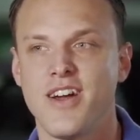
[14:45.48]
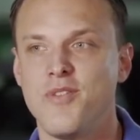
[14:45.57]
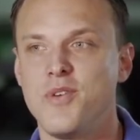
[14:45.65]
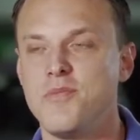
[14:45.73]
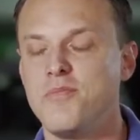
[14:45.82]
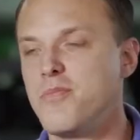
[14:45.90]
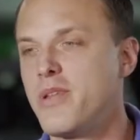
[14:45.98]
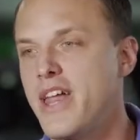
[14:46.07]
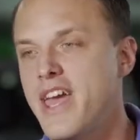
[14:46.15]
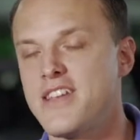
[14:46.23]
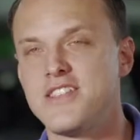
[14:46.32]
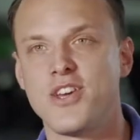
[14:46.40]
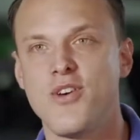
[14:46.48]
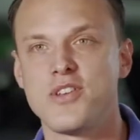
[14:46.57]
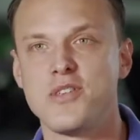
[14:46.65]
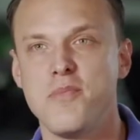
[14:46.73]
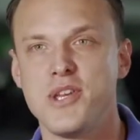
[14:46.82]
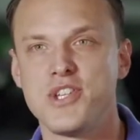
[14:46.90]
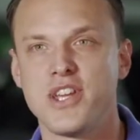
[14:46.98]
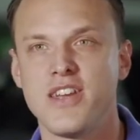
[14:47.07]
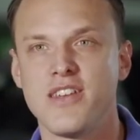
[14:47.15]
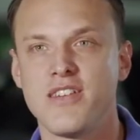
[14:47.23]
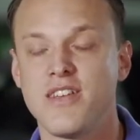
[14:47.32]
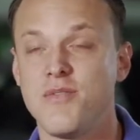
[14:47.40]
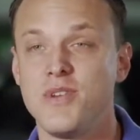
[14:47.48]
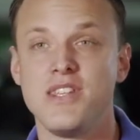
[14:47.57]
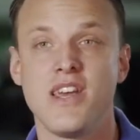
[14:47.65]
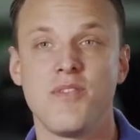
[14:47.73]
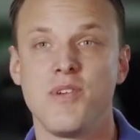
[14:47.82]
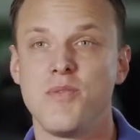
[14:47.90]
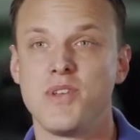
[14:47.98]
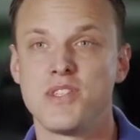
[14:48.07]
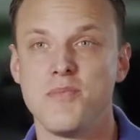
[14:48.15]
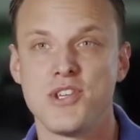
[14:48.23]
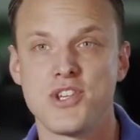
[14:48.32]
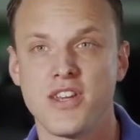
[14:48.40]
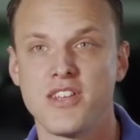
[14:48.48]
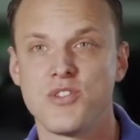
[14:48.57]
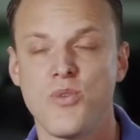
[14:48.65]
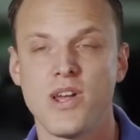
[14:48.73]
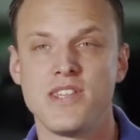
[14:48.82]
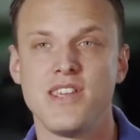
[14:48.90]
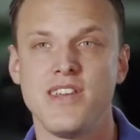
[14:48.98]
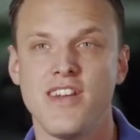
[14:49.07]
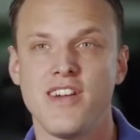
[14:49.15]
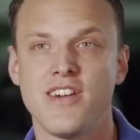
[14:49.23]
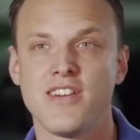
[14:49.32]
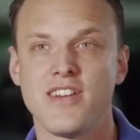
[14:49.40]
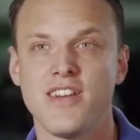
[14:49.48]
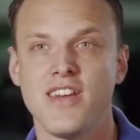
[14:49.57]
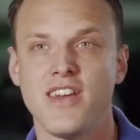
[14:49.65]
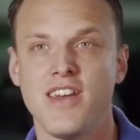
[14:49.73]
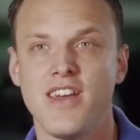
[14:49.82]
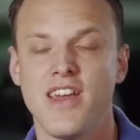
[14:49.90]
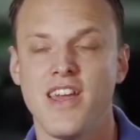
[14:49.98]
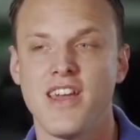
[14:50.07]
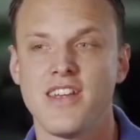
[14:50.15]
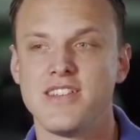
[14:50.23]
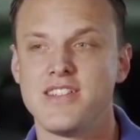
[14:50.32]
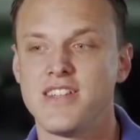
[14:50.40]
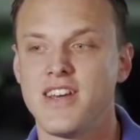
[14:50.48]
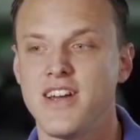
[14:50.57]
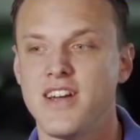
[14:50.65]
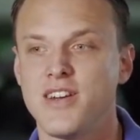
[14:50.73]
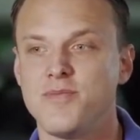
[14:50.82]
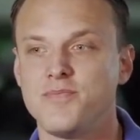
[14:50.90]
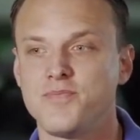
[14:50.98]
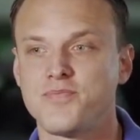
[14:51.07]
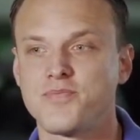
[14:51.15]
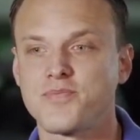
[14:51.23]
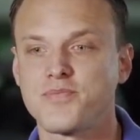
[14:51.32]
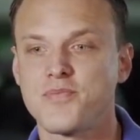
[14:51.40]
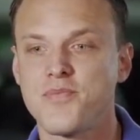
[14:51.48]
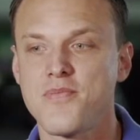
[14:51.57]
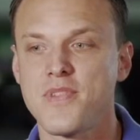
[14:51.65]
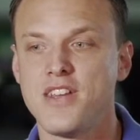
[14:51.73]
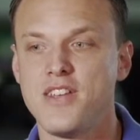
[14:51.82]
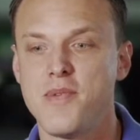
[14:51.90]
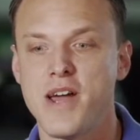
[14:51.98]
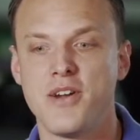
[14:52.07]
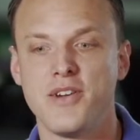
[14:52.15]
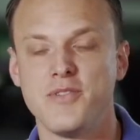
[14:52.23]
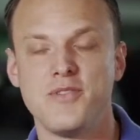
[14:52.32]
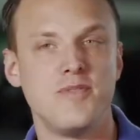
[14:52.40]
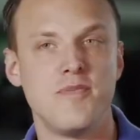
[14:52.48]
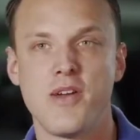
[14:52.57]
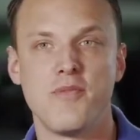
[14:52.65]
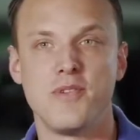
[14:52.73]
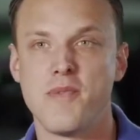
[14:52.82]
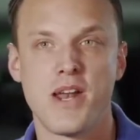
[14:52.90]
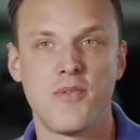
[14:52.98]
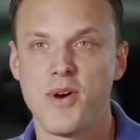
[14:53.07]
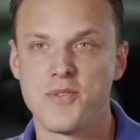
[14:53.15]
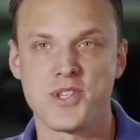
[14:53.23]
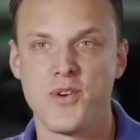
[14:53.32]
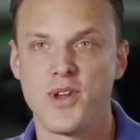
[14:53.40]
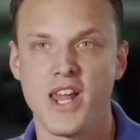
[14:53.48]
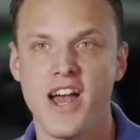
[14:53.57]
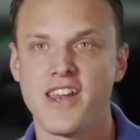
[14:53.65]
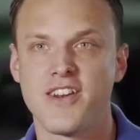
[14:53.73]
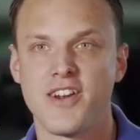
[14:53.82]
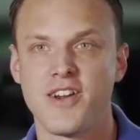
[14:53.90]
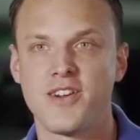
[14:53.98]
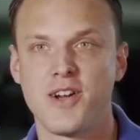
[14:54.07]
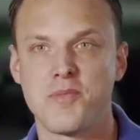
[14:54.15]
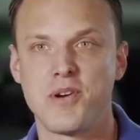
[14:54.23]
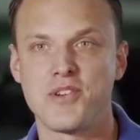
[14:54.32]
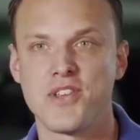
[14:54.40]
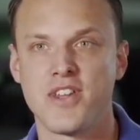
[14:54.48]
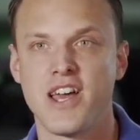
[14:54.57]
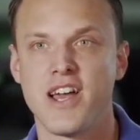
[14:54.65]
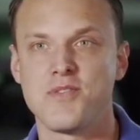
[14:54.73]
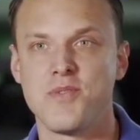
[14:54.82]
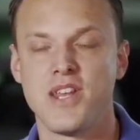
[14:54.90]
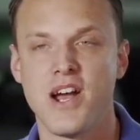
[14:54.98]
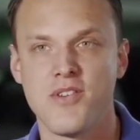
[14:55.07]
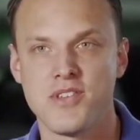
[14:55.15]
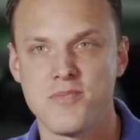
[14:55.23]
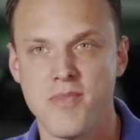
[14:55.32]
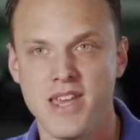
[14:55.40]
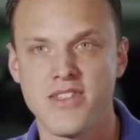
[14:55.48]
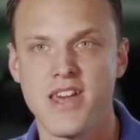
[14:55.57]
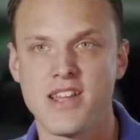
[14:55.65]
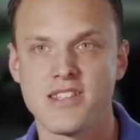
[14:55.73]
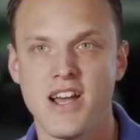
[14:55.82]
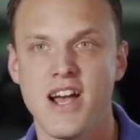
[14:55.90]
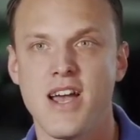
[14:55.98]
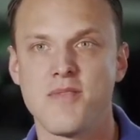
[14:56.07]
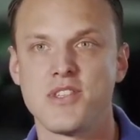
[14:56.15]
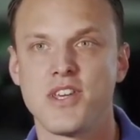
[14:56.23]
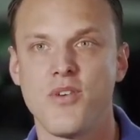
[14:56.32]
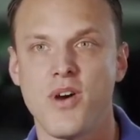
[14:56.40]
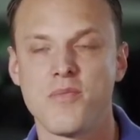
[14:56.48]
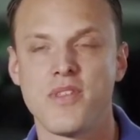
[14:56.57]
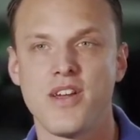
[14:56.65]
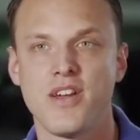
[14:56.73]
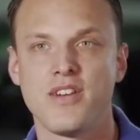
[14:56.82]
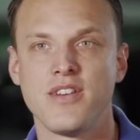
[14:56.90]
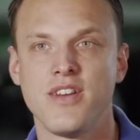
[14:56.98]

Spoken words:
We'd planned to go up to Michigan, and we did. We went to Michigan twice a year. And no matter what was going on in our personal lives, we'd always make that time to go up there.